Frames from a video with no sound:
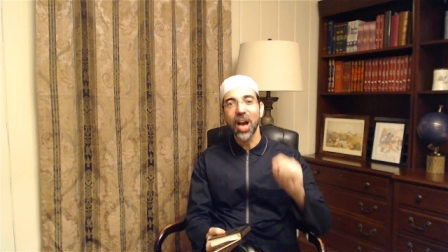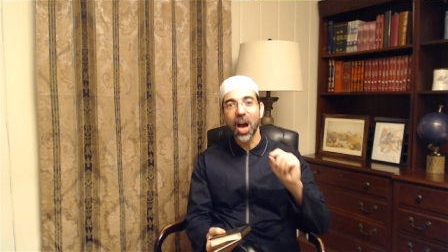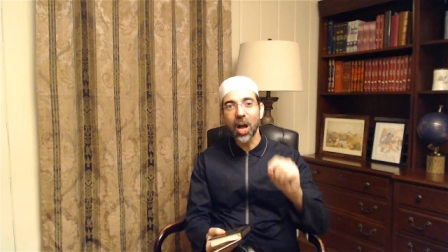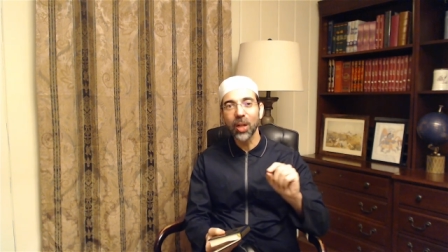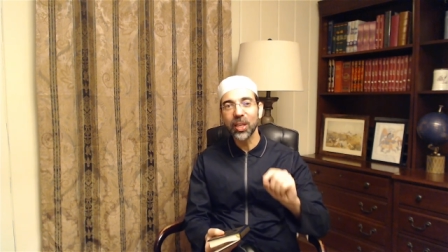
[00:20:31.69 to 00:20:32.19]

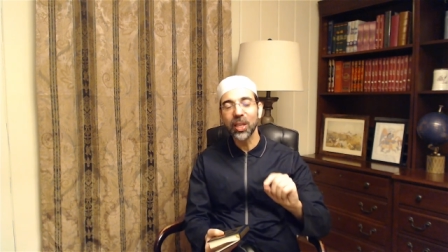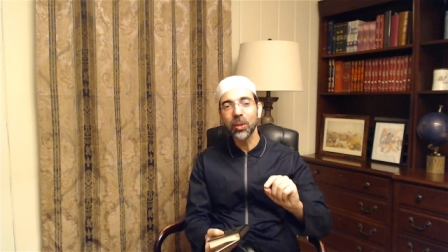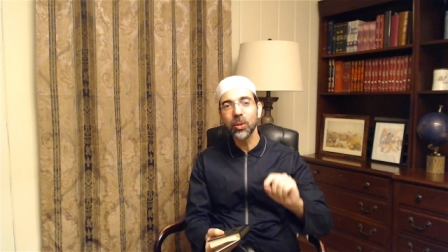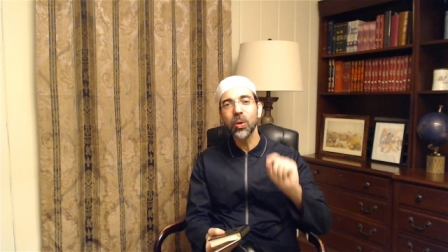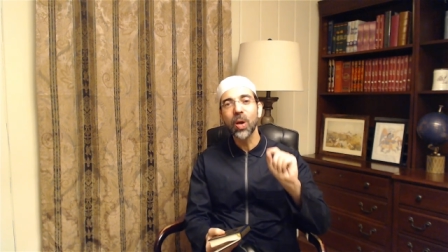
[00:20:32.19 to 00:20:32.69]
I'll heal
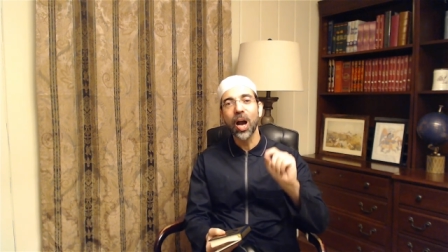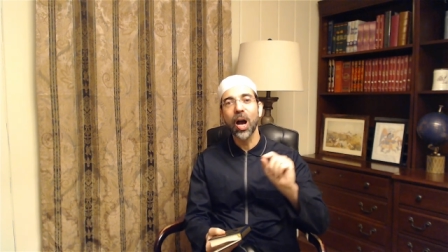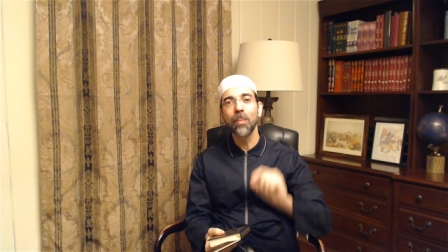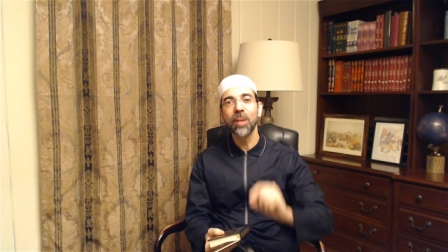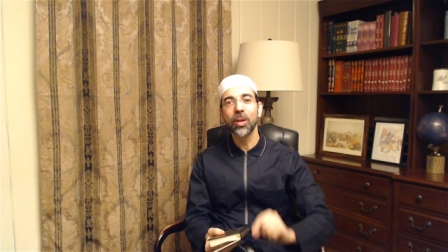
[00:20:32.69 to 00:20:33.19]
you.
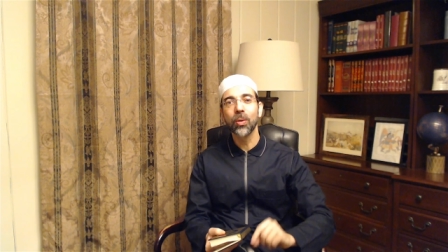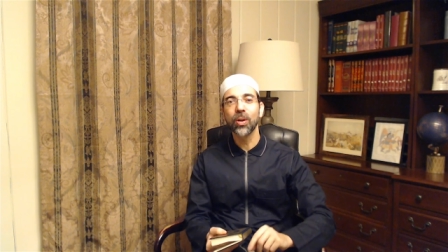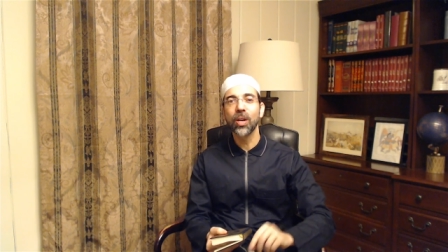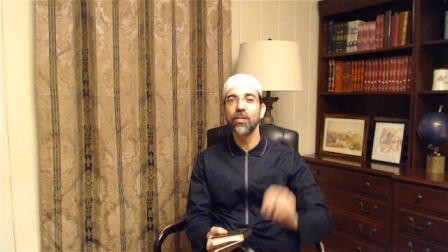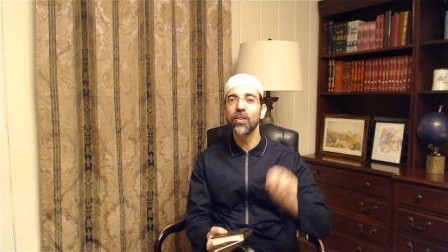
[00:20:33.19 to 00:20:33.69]
I'll make you
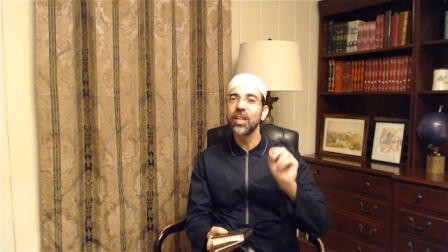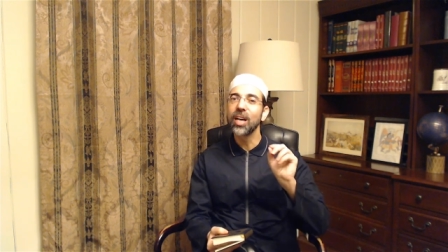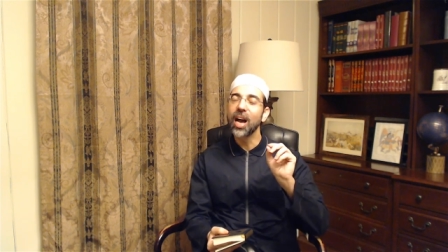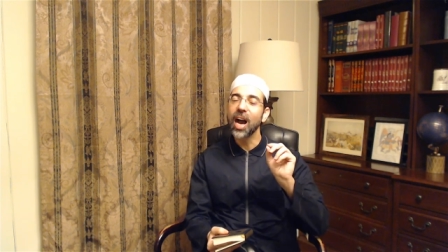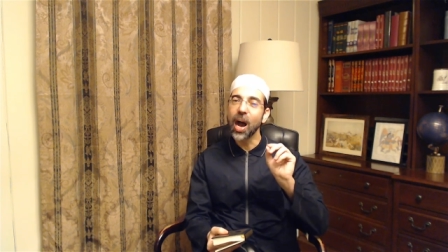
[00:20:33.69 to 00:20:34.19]
recovered.
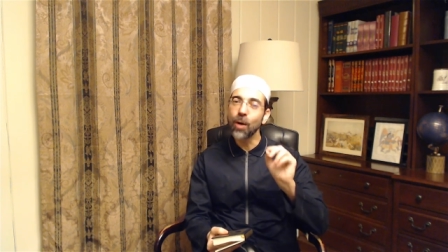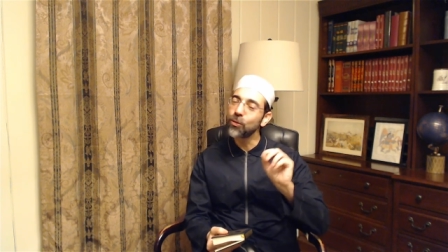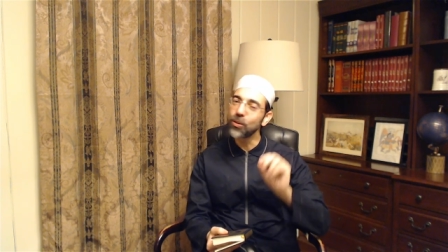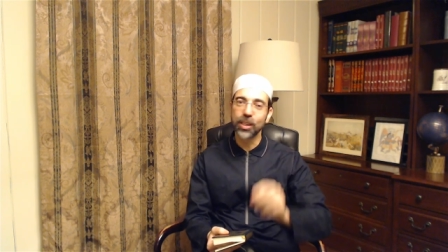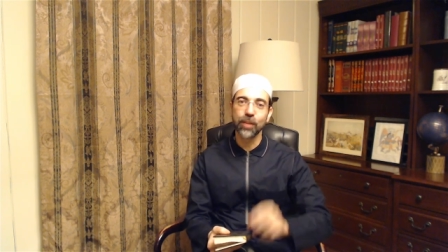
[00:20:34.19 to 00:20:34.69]
I'll
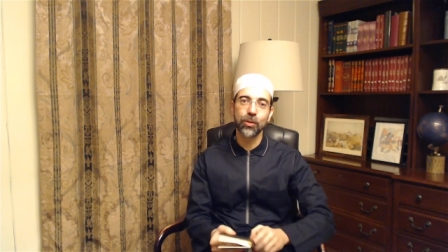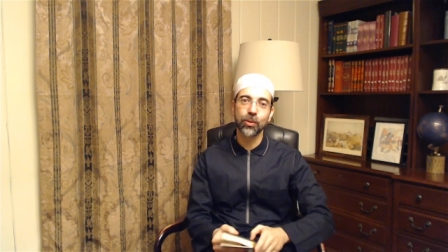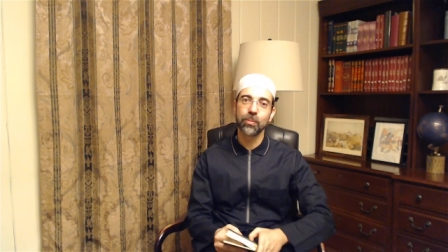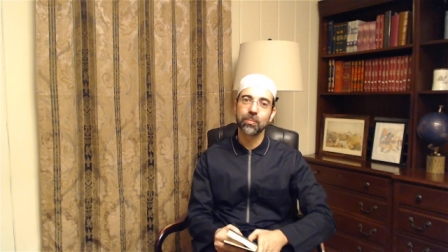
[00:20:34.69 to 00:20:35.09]
forgive you.